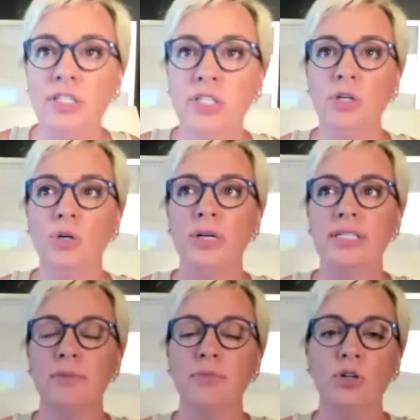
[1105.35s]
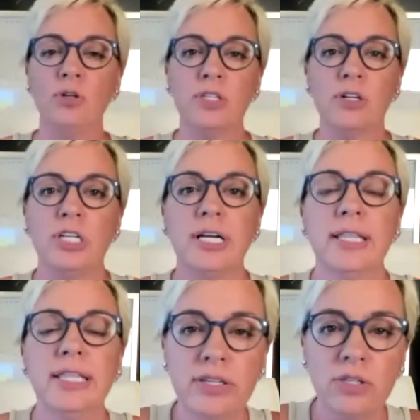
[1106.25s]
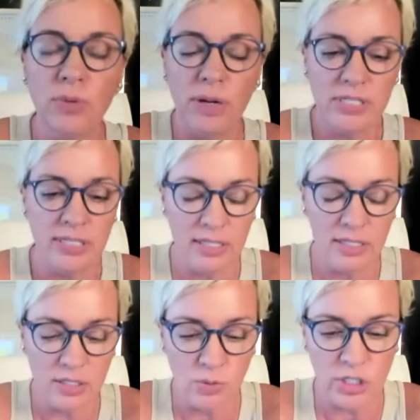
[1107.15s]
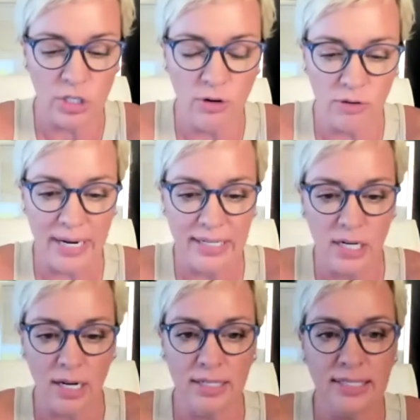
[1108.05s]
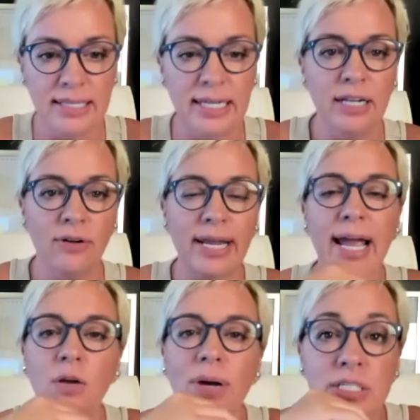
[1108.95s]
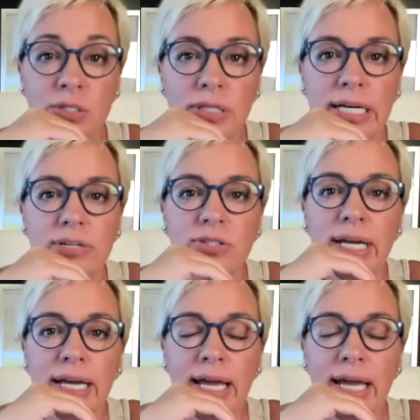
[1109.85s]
do some Google searching on this when I was switching over my dog and thinking, okay, how do I do this?